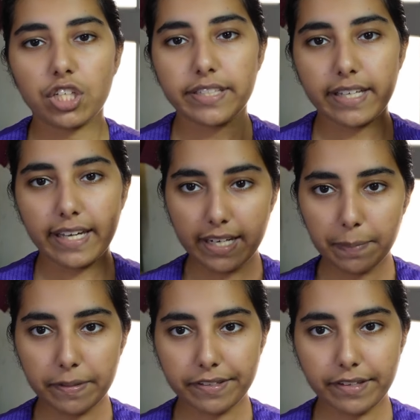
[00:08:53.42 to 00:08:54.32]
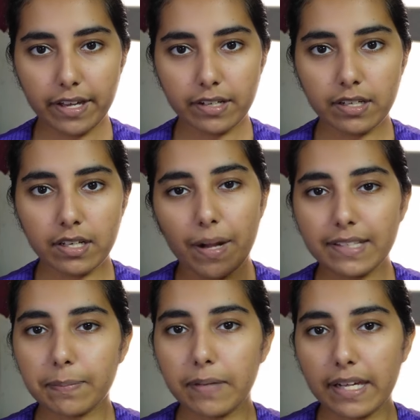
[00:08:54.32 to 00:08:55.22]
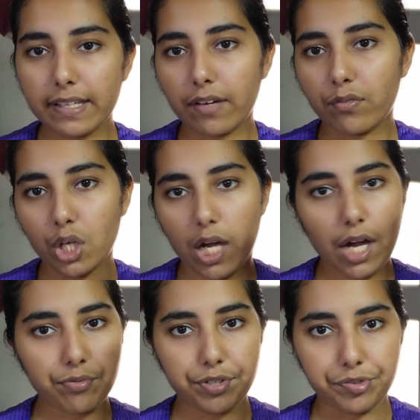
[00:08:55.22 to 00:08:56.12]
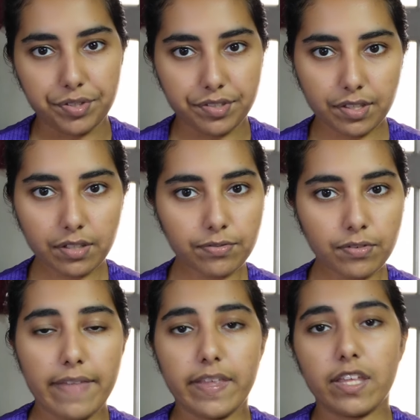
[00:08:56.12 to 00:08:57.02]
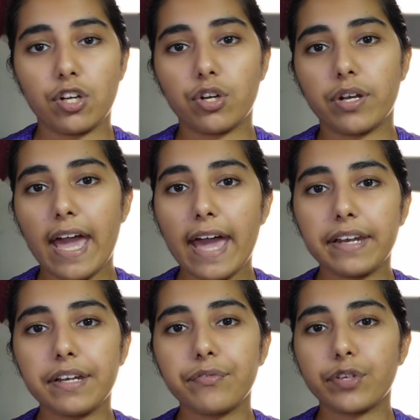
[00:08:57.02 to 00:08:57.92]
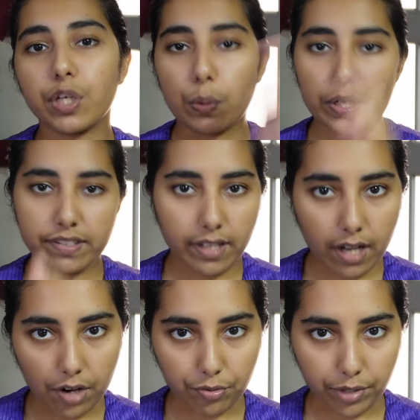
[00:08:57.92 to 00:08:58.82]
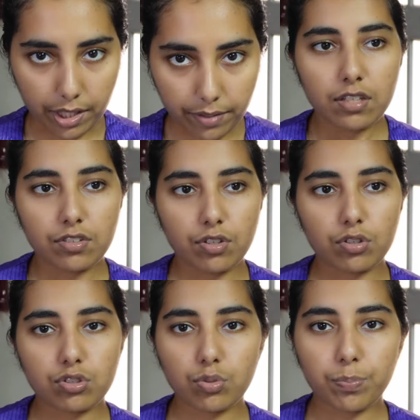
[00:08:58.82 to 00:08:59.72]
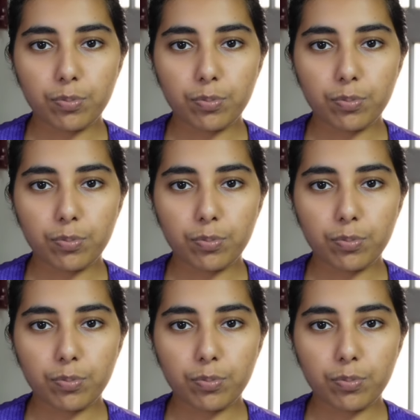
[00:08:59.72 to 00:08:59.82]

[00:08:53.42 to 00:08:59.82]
going to take 80%, multiply that with your heart rate reserve, and then you're going to add it with your resting heart rate. So to